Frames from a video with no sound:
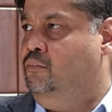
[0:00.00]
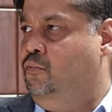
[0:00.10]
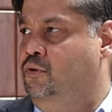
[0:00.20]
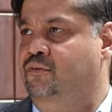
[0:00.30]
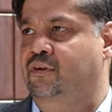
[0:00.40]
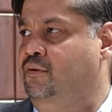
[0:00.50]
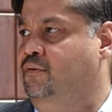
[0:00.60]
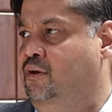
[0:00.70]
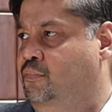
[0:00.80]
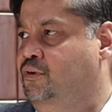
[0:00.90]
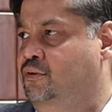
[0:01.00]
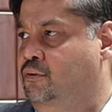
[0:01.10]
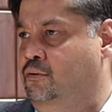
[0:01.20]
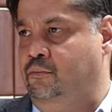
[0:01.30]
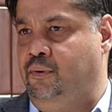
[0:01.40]
more than 75%
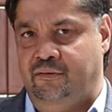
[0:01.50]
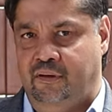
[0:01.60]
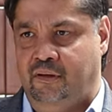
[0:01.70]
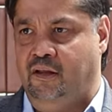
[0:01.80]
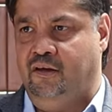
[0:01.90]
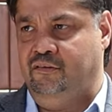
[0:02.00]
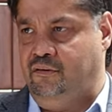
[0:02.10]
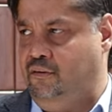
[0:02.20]
occupancy last